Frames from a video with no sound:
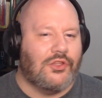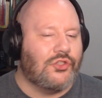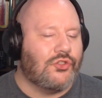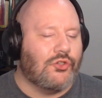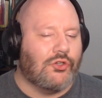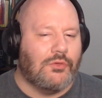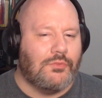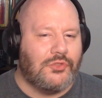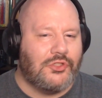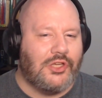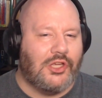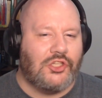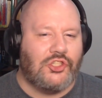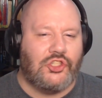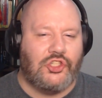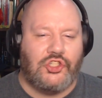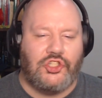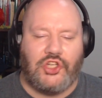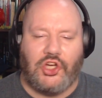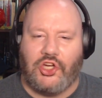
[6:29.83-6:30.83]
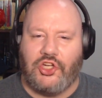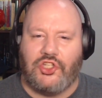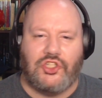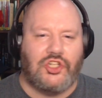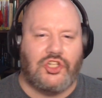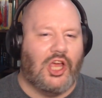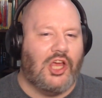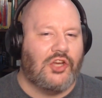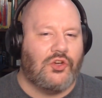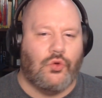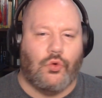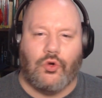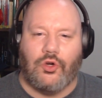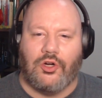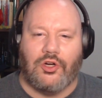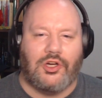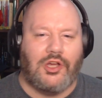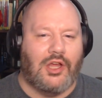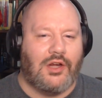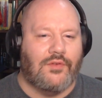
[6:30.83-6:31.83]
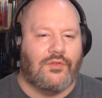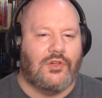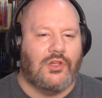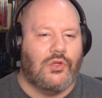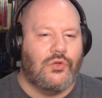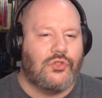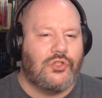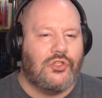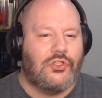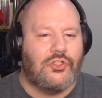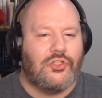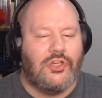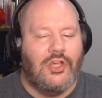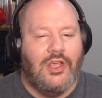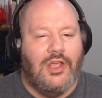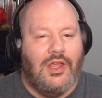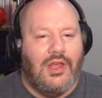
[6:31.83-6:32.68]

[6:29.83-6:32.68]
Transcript: circumstances change. A door kind of closes.